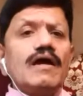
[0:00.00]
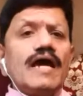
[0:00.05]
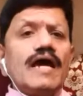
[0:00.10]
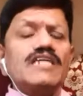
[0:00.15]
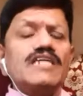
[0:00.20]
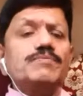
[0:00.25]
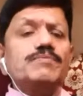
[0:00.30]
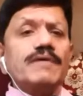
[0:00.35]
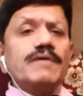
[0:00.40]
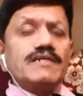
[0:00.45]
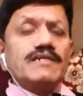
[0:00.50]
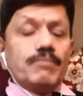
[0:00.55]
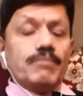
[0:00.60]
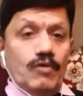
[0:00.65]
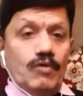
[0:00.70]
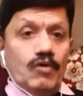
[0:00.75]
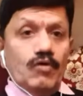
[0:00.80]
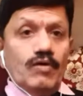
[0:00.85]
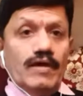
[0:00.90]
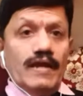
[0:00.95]
aspect
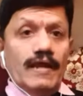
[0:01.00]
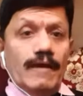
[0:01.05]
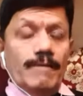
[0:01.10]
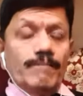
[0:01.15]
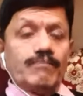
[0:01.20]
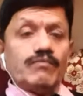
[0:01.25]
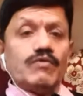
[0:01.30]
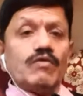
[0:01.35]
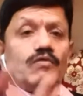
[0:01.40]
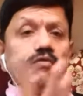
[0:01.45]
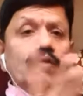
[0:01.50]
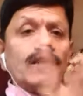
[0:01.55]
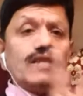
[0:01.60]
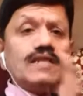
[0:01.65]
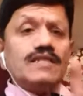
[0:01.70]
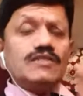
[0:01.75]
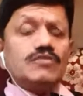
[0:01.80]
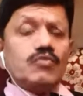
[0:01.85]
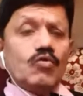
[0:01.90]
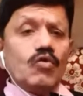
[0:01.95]
program.
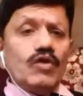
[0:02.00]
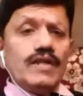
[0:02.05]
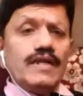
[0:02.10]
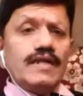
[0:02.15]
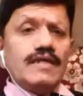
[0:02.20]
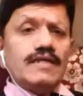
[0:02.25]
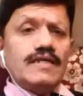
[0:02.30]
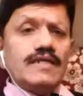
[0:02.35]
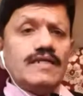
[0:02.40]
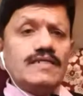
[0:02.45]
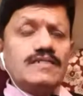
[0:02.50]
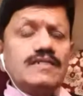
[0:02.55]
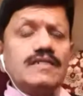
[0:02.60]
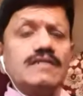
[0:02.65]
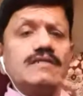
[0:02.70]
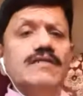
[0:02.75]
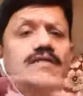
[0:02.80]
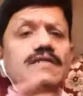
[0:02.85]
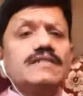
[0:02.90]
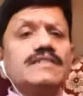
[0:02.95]
One is
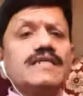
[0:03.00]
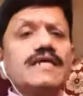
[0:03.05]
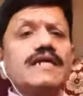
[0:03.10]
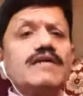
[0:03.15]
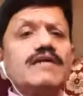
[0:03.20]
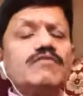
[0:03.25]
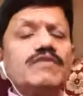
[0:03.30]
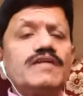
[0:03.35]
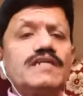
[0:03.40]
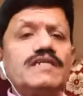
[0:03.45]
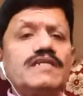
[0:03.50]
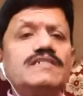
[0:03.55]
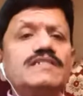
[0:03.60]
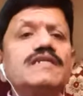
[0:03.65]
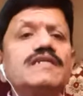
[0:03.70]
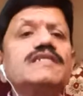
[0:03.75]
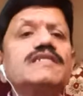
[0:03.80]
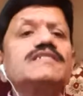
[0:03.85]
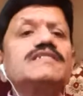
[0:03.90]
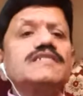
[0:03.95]
orientation, second one
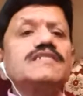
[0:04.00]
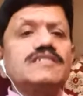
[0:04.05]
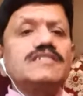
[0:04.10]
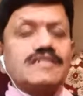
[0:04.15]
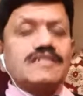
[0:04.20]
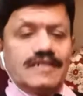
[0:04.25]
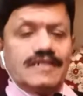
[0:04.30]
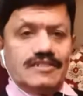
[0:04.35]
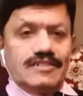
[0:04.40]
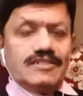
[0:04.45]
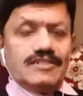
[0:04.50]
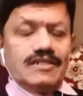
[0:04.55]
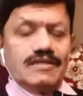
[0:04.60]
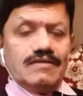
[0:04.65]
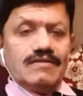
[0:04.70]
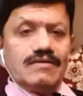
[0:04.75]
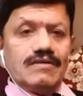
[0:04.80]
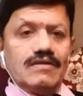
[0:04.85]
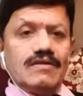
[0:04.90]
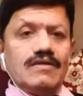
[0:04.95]
is
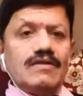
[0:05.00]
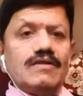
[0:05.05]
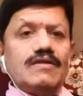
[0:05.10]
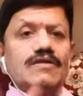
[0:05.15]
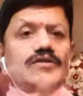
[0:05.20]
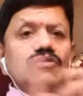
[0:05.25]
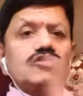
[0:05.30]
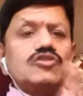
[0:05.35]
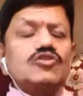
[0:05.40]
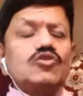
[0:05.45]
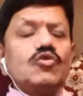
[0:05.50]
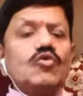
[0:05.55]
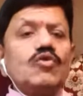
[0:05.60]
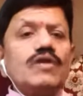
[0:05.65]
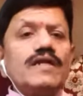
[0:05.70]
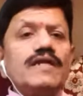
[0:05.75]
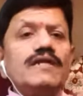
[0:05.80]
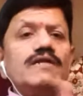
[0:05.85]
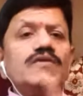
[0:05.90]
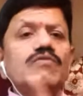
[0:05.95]
registration.
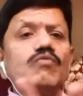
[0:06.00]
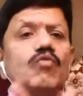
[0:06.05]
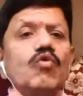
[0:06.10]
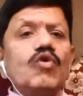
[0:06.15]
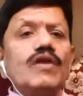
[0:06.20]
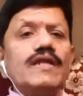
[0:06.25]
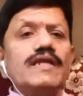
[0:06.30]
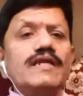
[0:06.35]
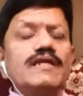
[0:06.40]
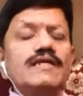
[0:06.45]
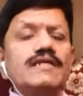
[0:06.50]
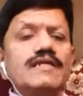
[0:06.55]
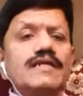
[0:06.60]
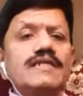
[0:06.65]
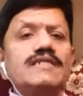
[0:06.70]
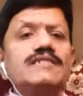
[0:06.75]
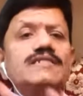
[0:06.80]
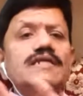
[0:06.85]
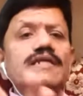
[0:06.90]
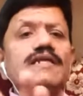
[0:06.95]
Student
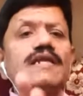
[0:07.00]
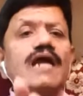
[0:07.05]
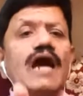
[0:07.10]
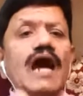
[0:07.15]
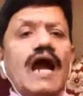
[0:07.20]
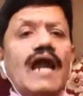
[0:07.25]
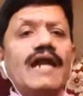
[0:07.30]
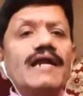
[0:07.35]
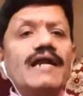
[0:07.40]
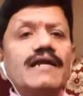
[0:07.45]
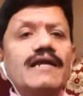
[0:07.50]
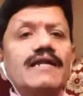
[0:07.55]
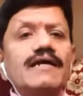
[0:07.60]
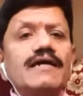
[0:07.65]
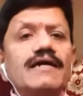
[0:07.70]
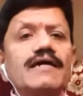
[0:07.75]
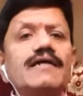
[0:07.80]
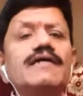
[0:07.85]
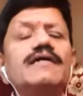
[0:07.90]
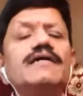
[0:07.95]
Orientation and
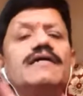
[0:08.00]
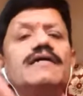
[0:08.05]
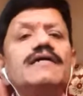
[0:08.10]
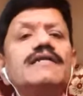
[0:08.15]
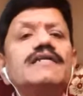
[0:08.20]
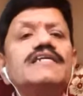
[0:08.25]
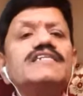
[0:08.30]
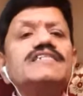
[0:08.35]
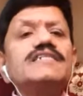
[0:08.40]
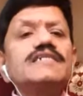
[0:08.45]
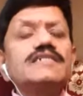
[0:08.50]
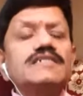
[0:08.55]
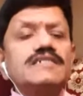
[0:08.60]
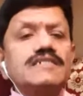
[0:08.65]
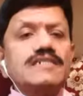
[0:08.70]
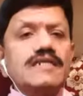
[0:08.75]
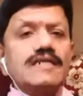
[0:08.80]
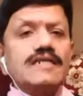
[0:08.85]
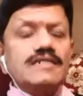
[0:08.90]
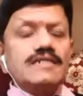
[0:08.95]

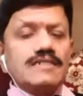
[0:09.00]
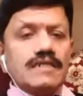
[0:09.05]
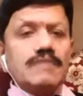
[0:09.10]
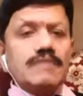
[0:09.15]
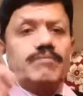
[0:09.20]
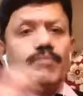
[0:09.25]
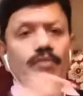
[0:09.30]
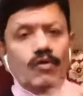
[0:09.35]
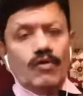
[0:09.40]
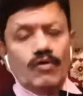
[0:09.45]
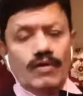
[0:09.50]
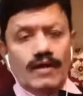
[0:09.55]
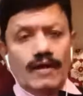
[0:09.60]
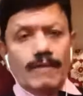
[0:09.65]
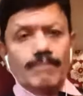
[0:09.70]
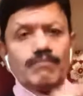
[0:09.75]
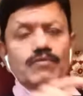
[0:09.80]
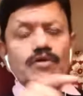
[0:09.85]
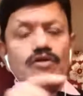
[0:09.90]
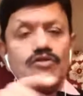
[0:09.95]
Registration
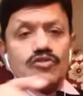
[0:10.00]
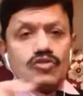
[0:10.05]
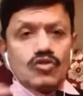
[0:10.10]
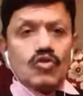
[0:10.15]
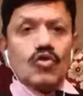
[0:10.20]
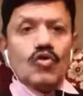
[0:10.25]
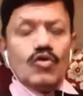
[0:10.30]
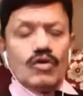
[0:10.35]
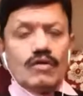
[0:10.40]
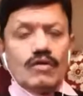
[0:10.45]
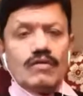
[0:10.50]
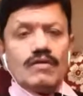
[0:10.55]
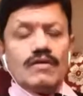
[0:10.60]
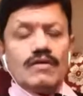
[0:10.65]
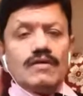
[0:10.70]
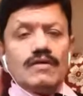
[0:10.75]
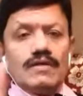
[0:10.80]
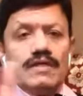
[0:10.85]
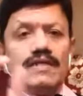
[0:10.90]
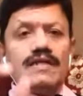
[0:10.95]
Program, SOAR.
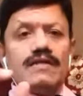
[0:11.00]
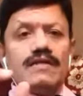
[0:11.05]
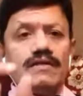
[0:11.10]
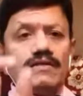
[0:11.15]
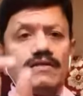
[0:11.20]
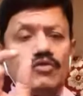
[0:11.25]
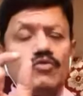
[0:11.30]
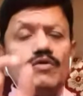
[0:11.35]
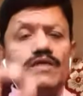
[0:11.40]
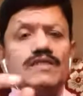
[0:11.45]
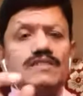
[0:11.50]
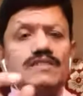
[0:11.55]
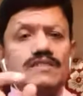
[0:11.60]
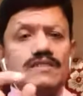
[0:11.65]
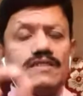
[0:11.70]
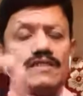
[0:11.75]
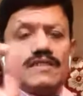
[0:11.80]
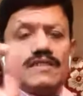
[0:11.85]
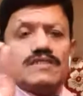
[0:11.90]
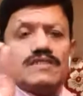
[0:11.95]
In
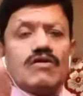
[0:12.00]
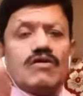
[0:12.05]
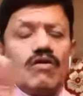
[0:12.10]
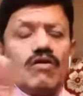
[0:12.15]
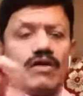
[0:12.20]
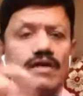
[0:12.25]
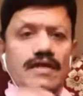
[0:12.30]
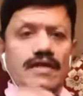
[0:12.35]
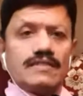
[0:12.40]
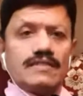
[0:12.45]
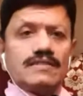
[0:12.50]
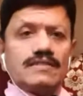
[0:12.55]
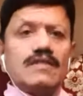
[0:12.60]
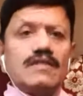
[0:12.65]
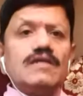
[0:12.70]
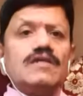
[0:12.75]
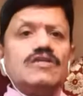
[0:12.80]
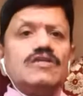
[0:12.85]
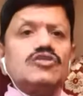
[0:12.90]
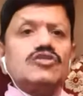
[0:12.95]
US it is called as
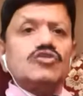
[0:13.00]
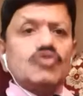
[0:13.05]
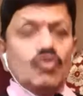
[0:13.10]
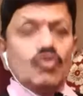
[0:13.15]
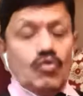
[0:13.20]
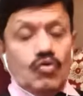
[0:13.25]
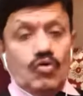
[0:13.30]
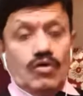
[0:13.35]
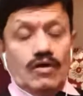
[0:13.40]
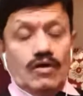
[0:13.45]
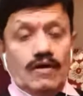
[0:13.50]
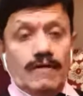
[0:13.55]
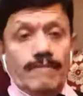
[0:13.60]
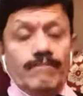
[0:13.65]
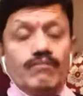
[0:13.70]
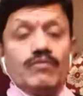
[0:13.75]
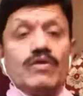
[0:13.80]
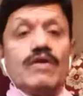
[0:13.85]
SOAR.